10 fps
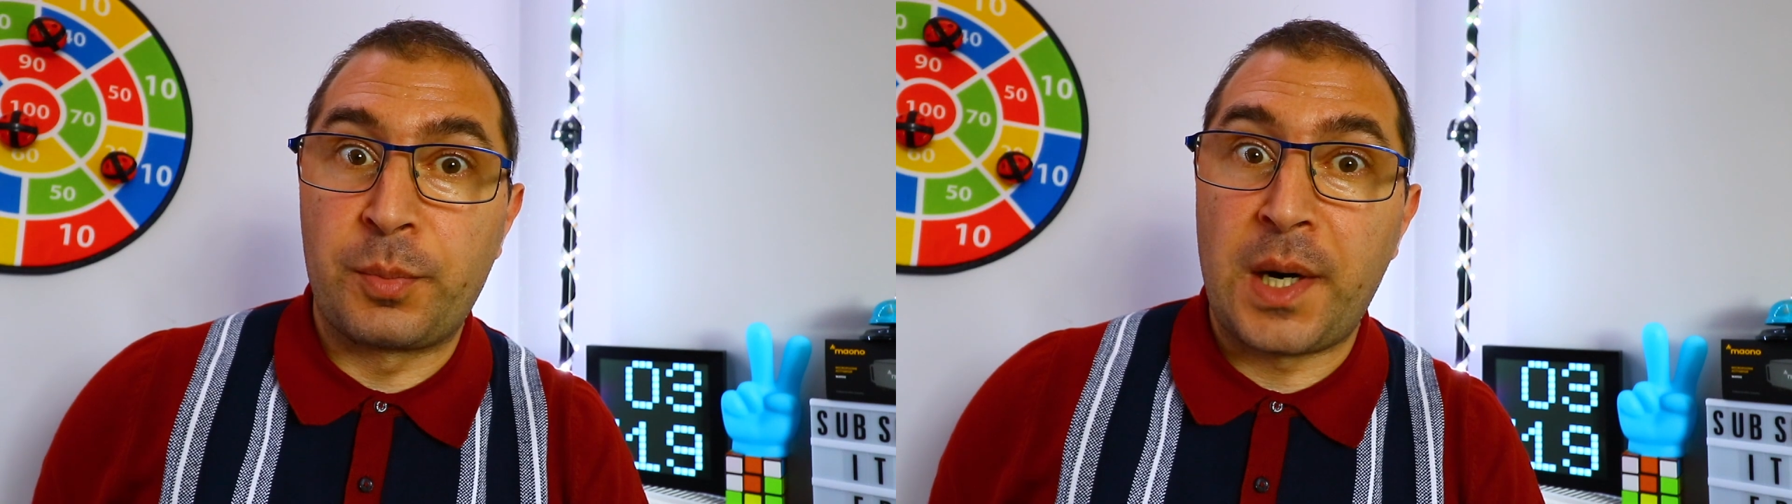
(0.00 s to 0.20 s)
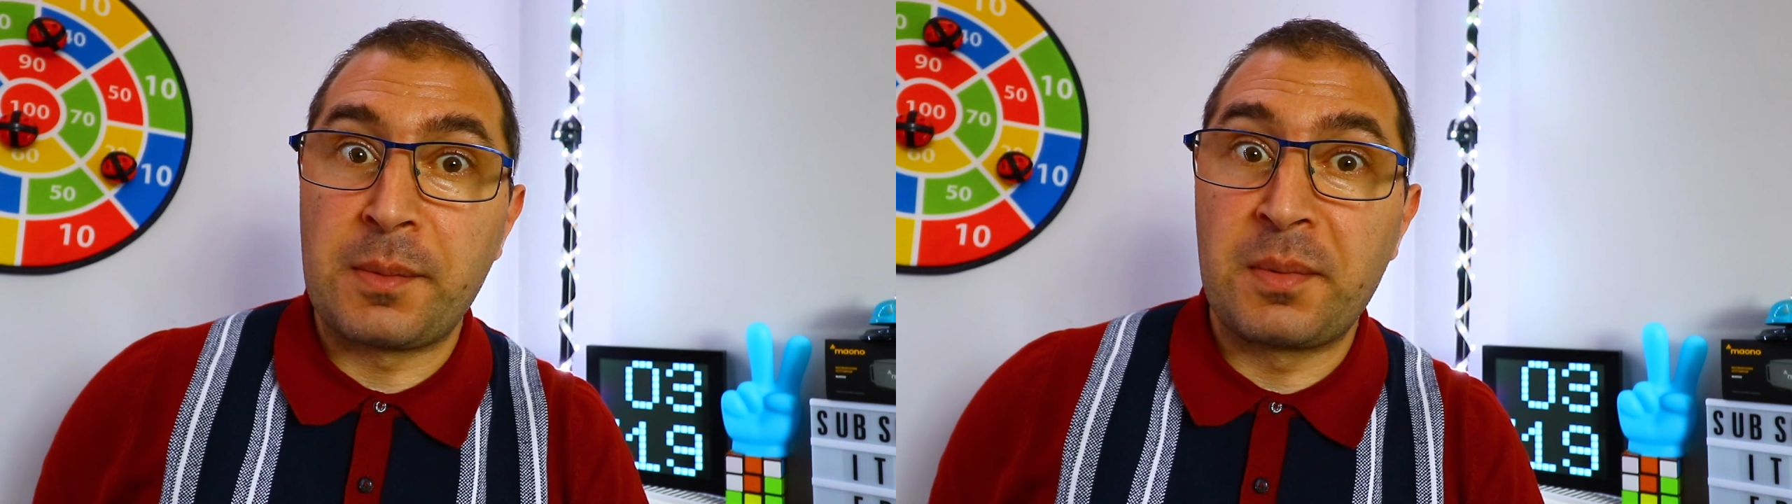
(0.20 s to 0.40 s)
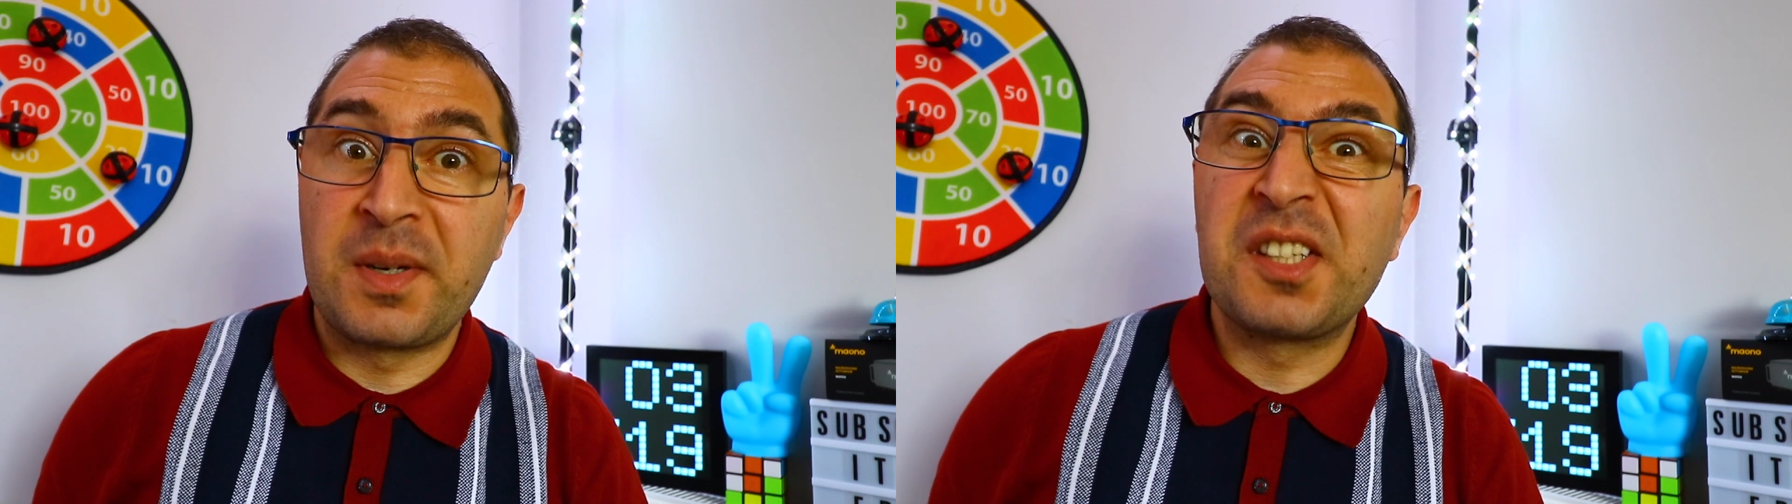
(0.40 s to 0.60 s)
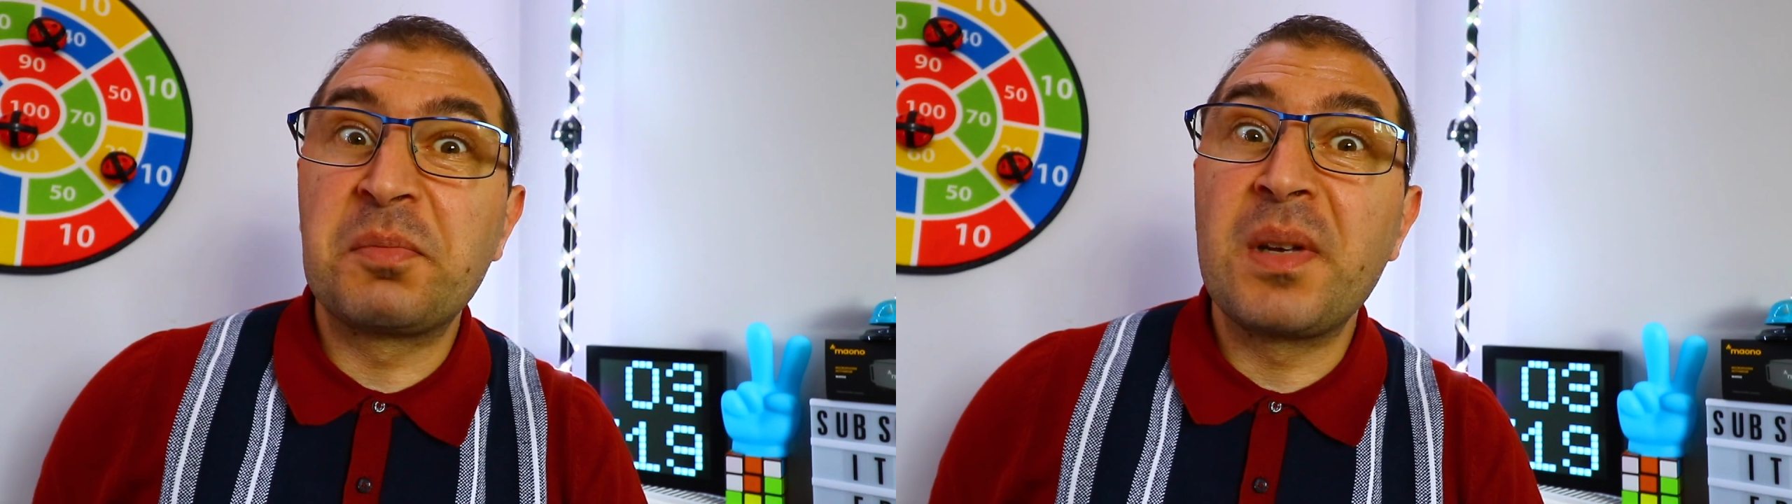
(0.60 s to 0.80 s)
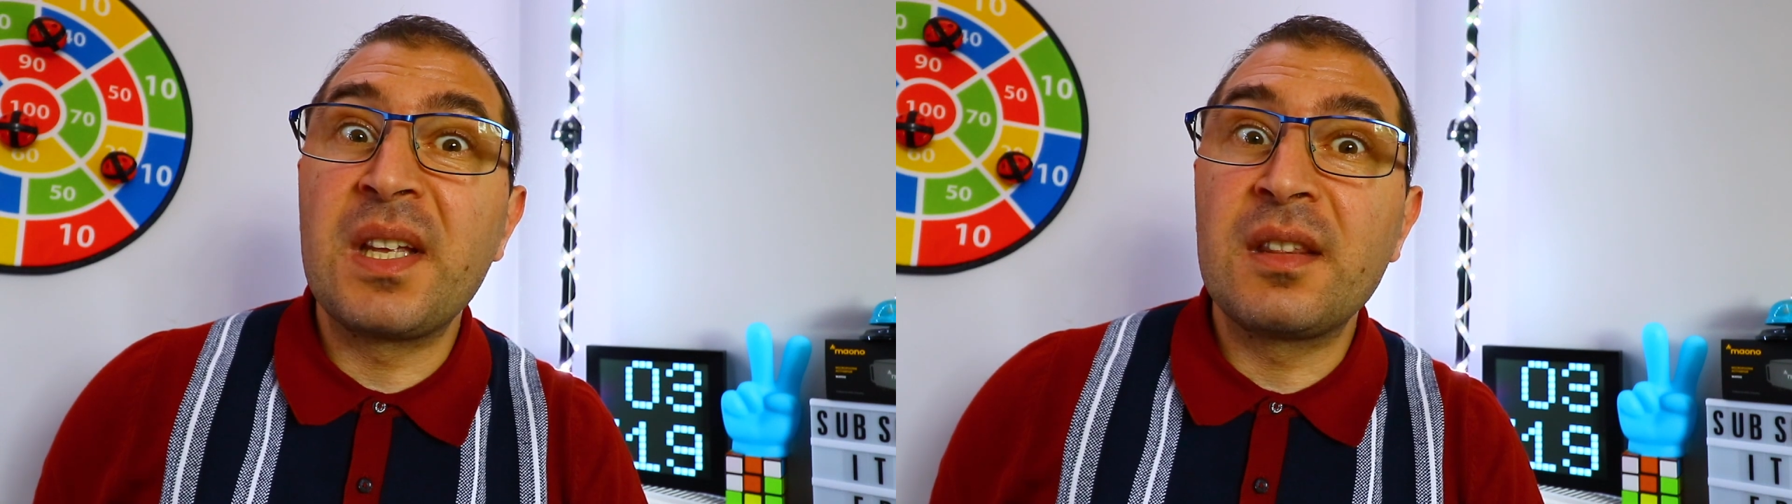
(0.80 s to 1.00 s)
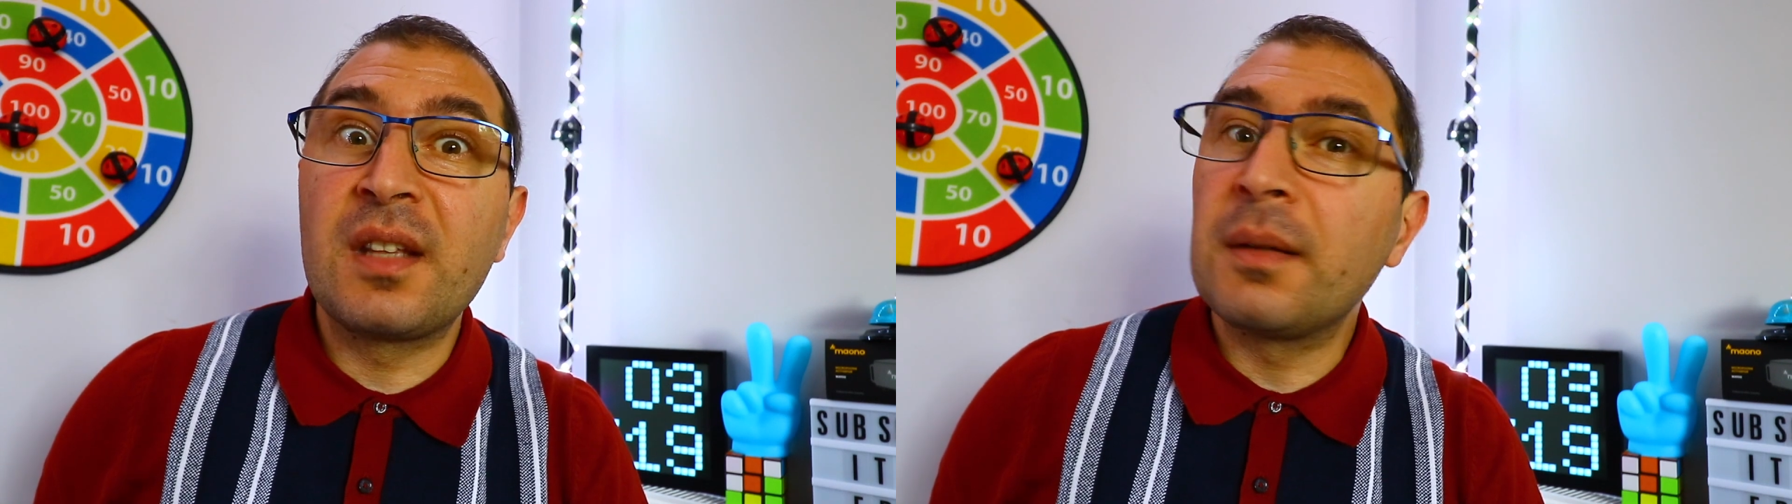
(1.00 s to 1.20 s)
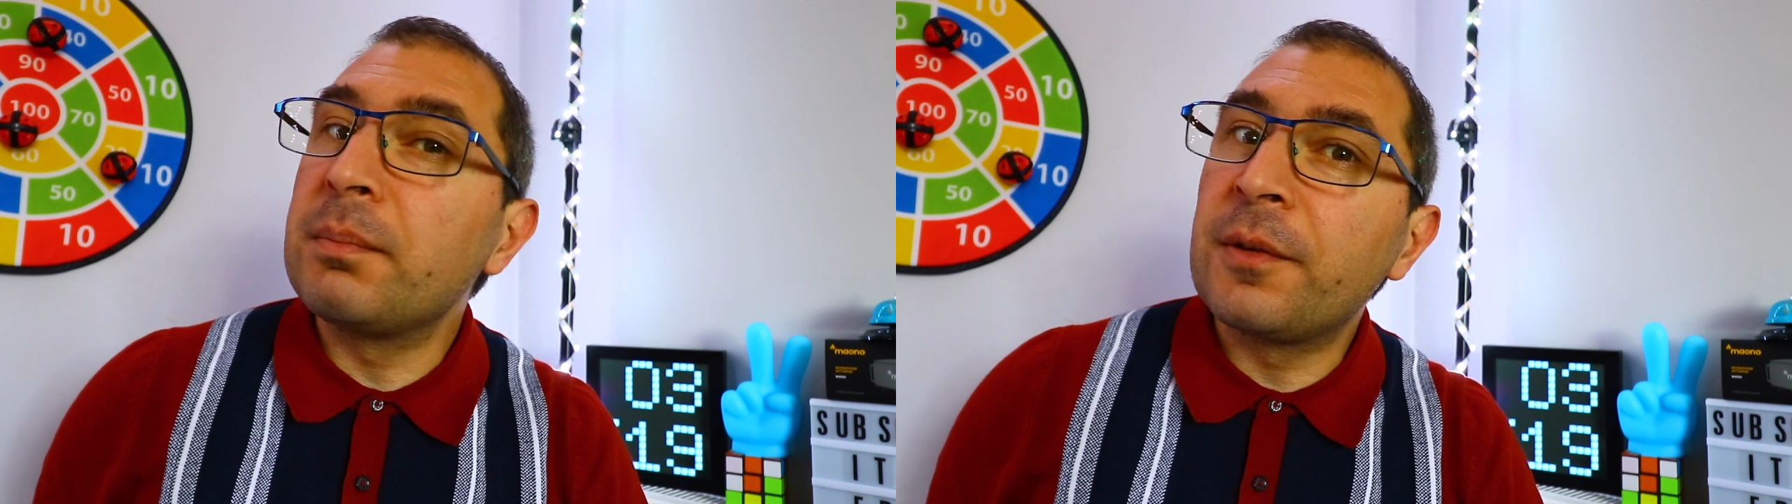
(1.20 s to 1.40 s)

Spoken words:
probably is being done